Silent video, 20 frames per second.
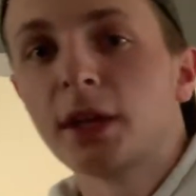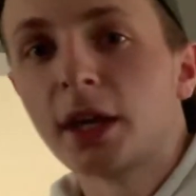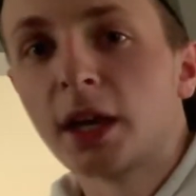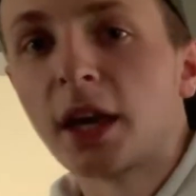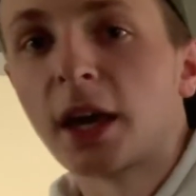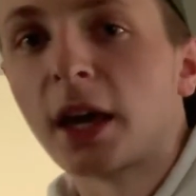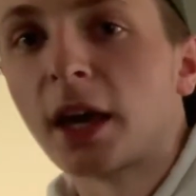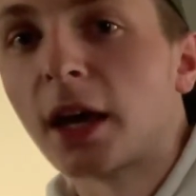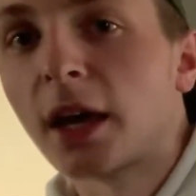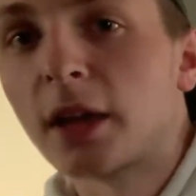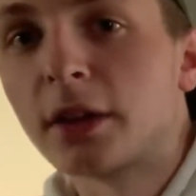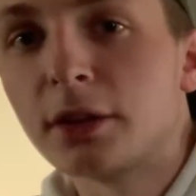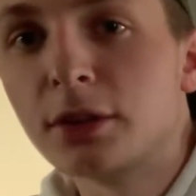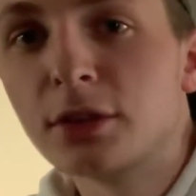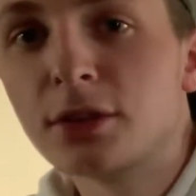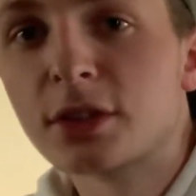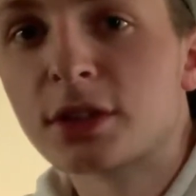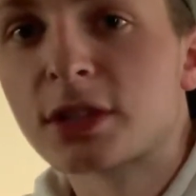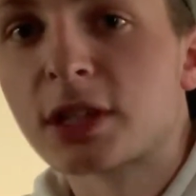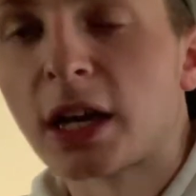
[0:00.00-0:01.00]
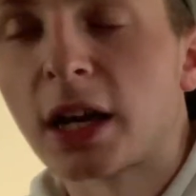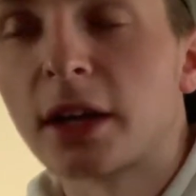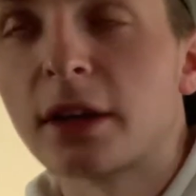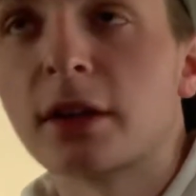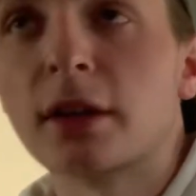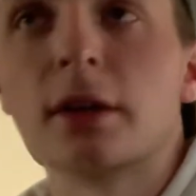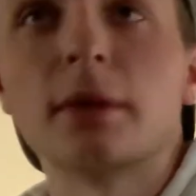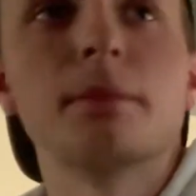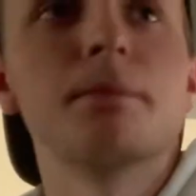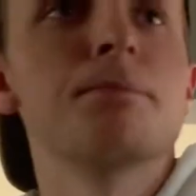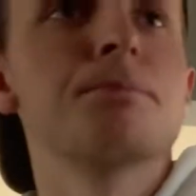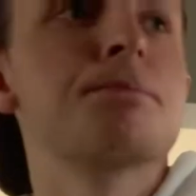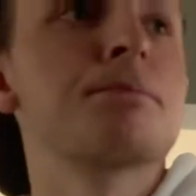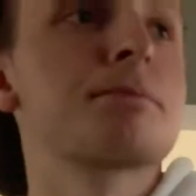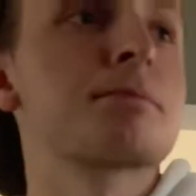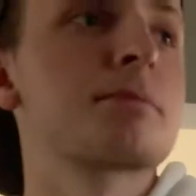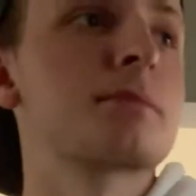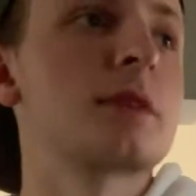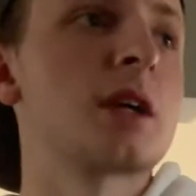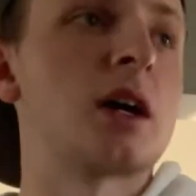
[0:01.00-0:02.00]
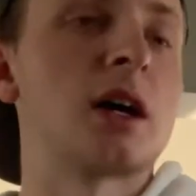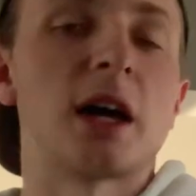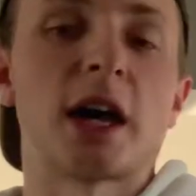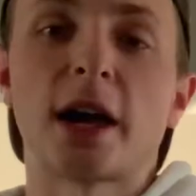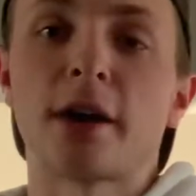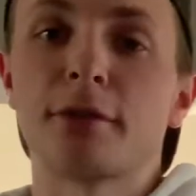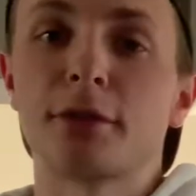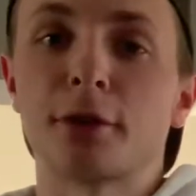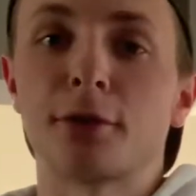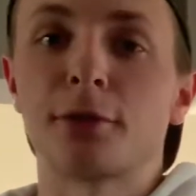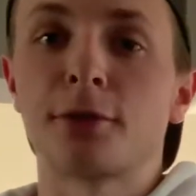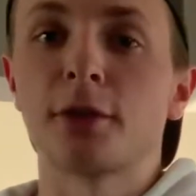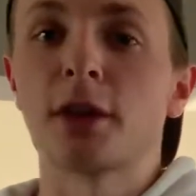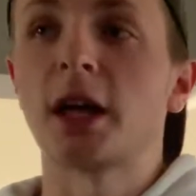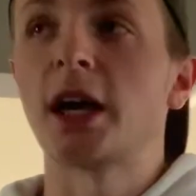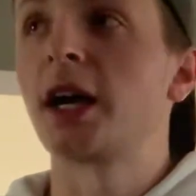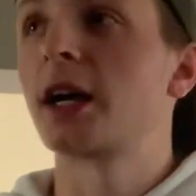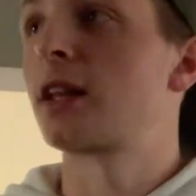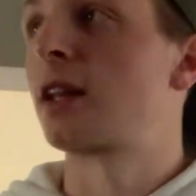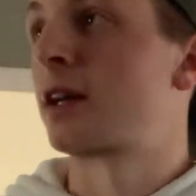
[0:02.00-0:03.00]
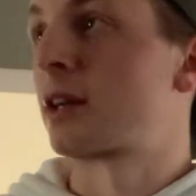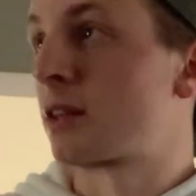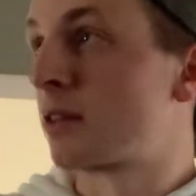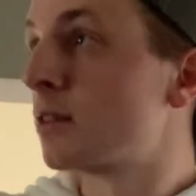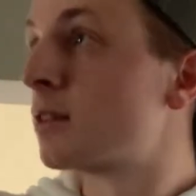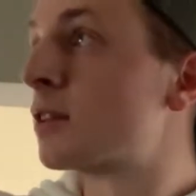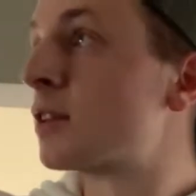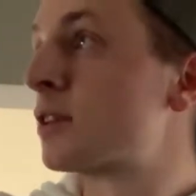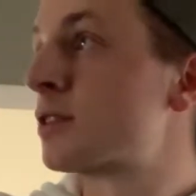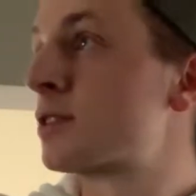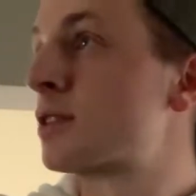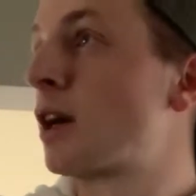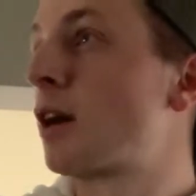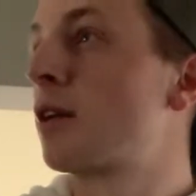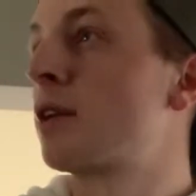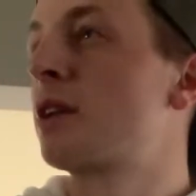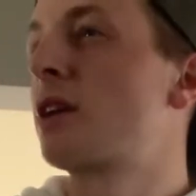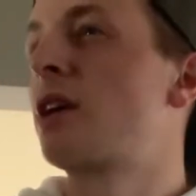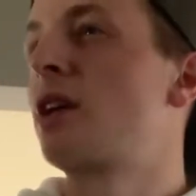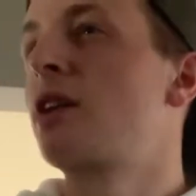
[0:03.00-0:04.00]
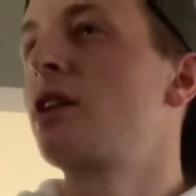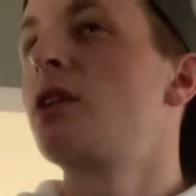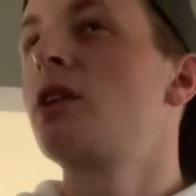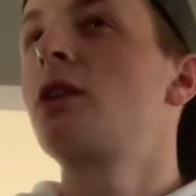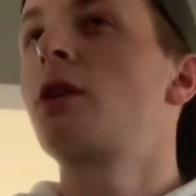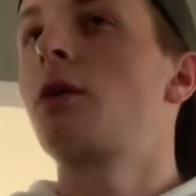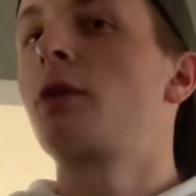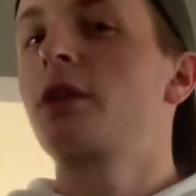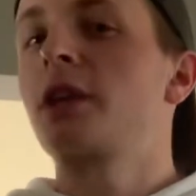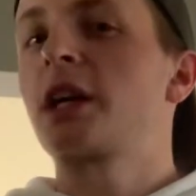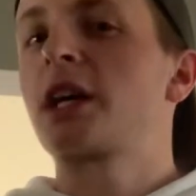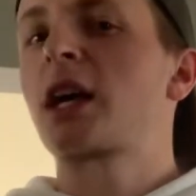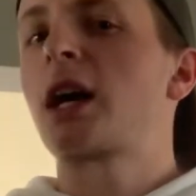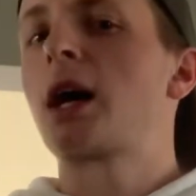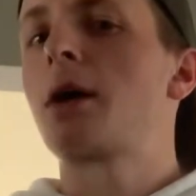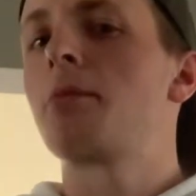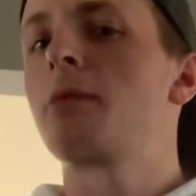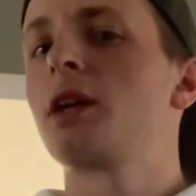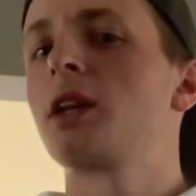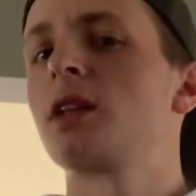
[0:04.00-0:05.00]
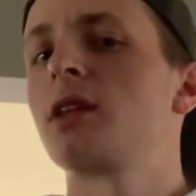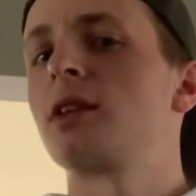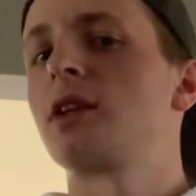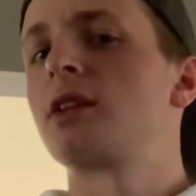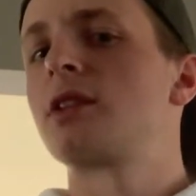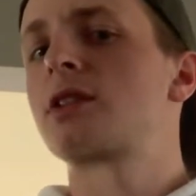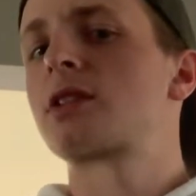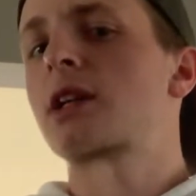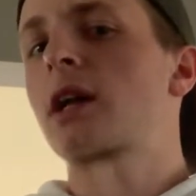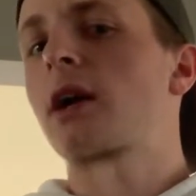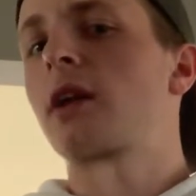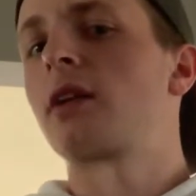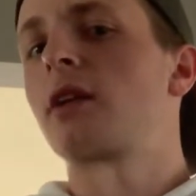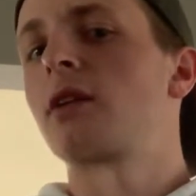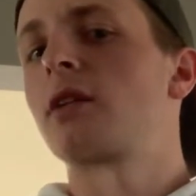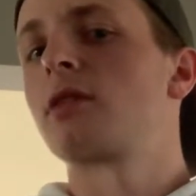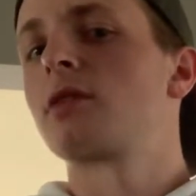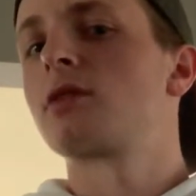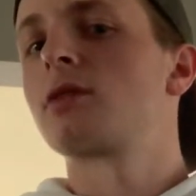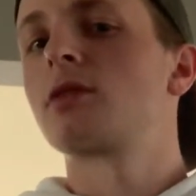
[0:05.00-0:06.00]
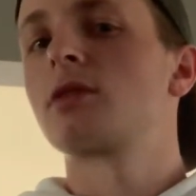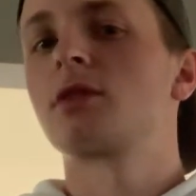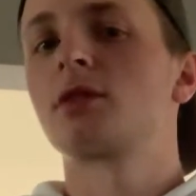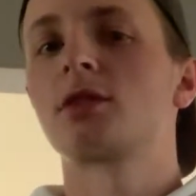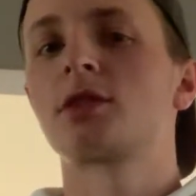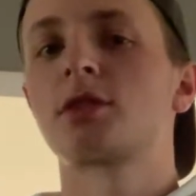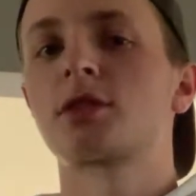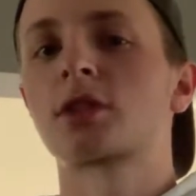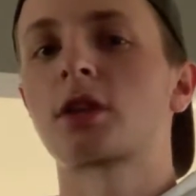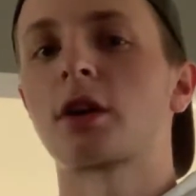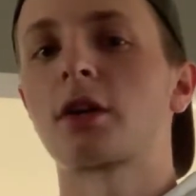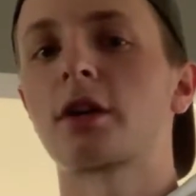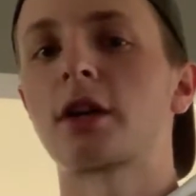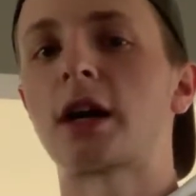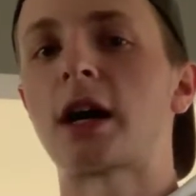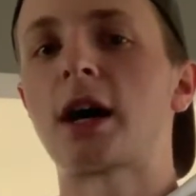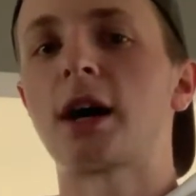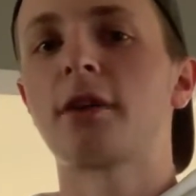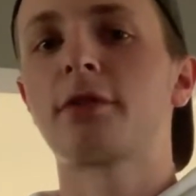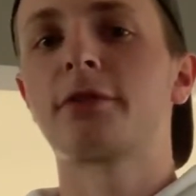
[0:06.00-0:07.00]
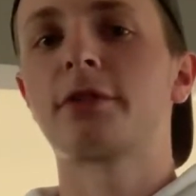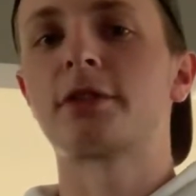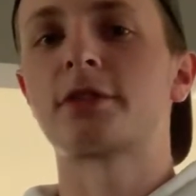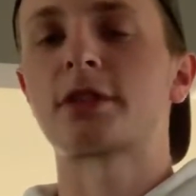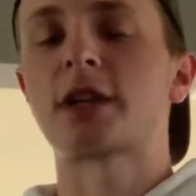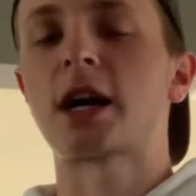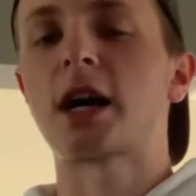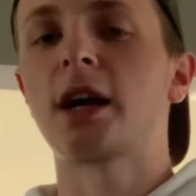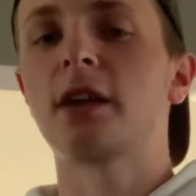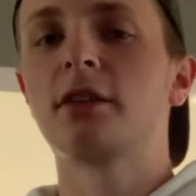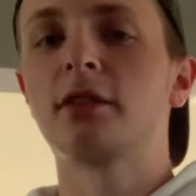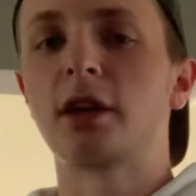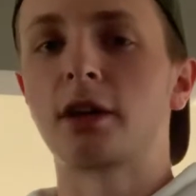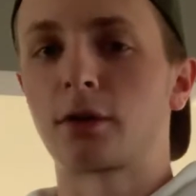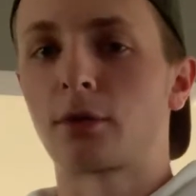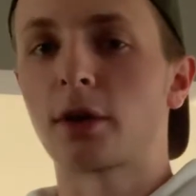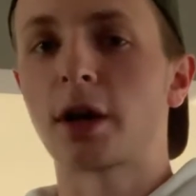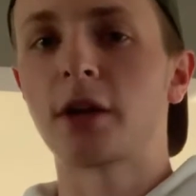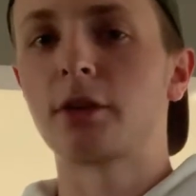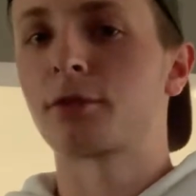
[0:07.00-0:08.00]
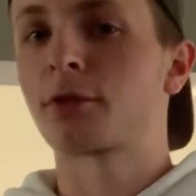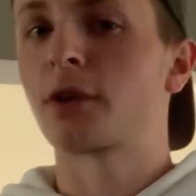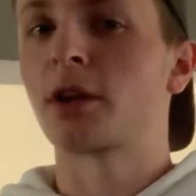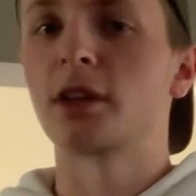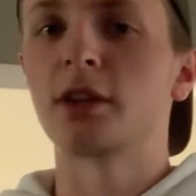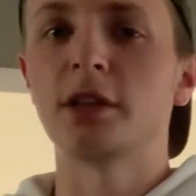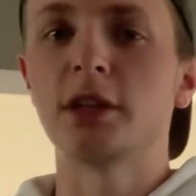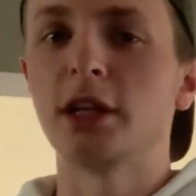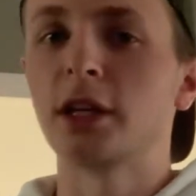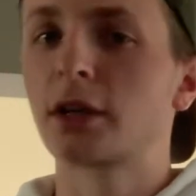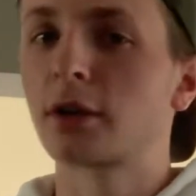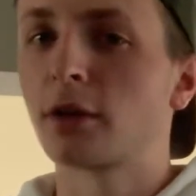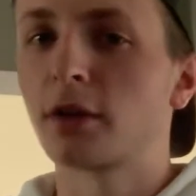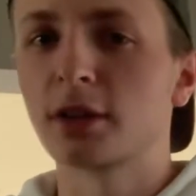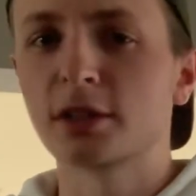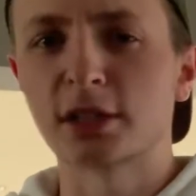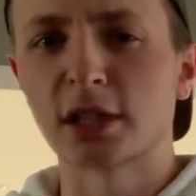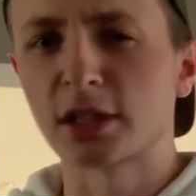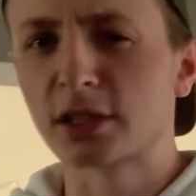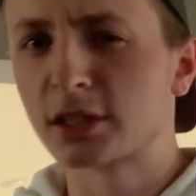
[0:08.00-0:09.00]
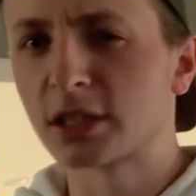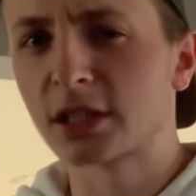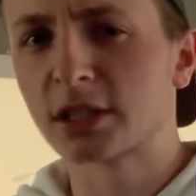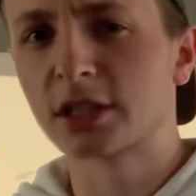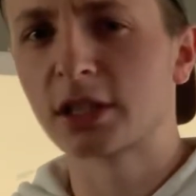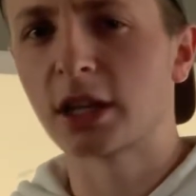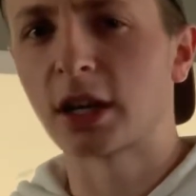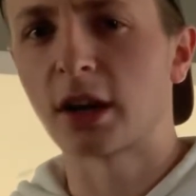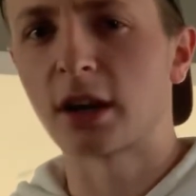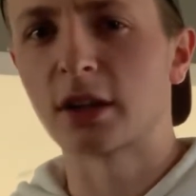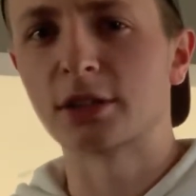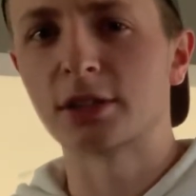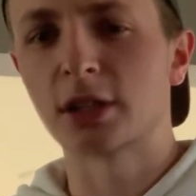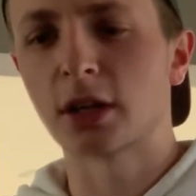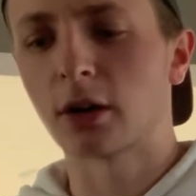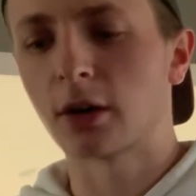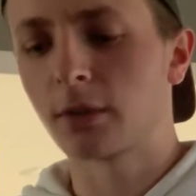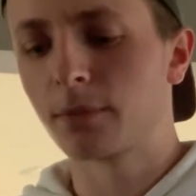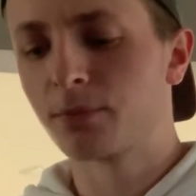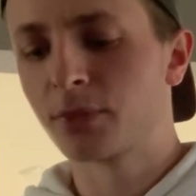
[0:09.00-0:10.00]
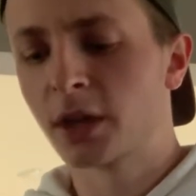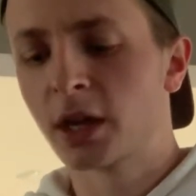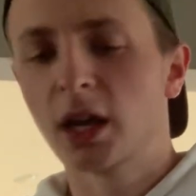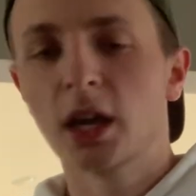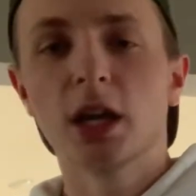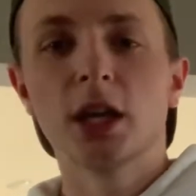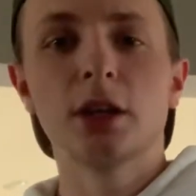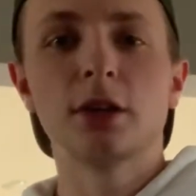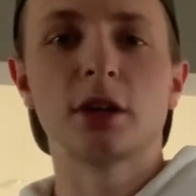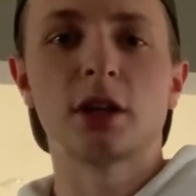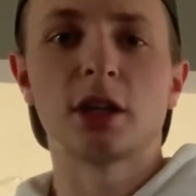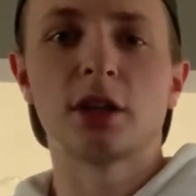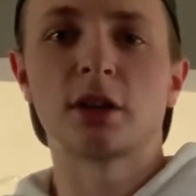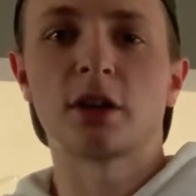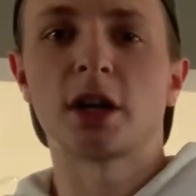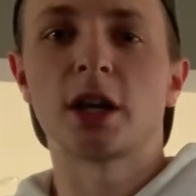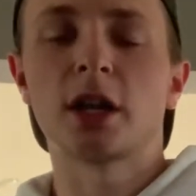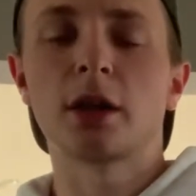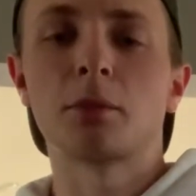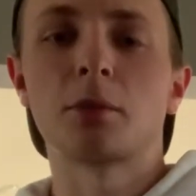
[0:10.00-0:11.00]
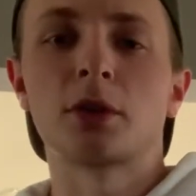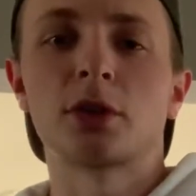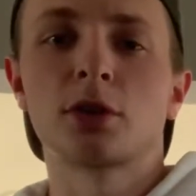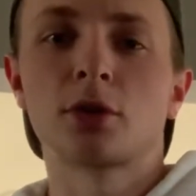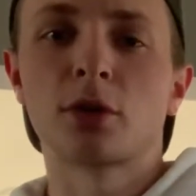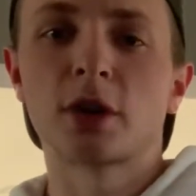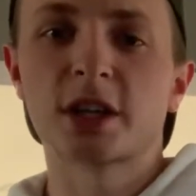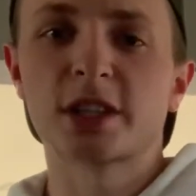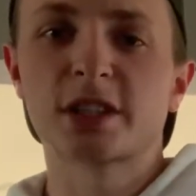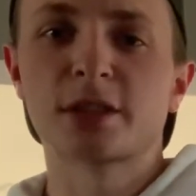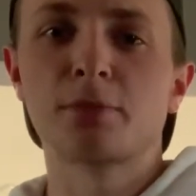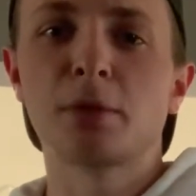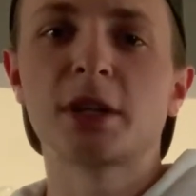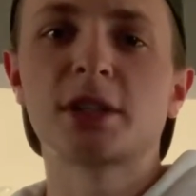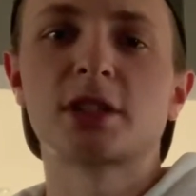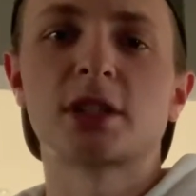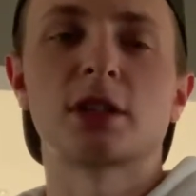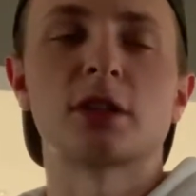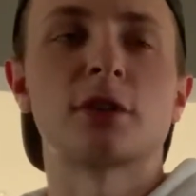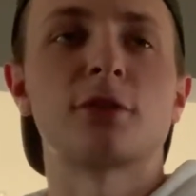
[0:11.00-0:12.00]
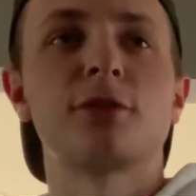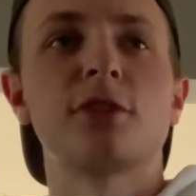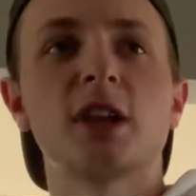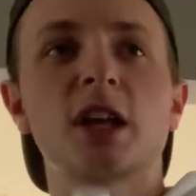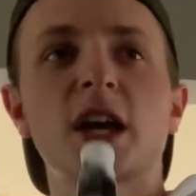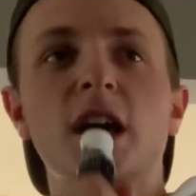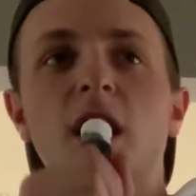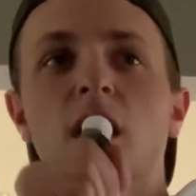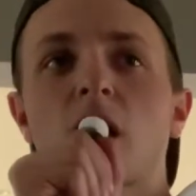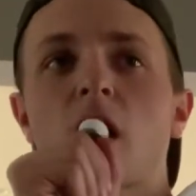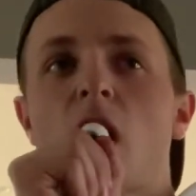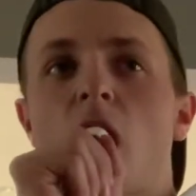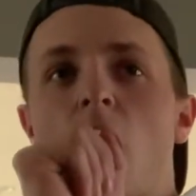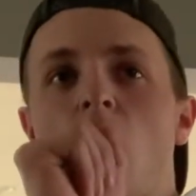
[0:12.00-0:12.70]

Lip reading: and you just kind of have the flag, like they're starting to, you know, when they come in and they just kind of skirt off the side, like right in front of the decoys, like 60 yards out. You can either hit them with quick spits on the flag,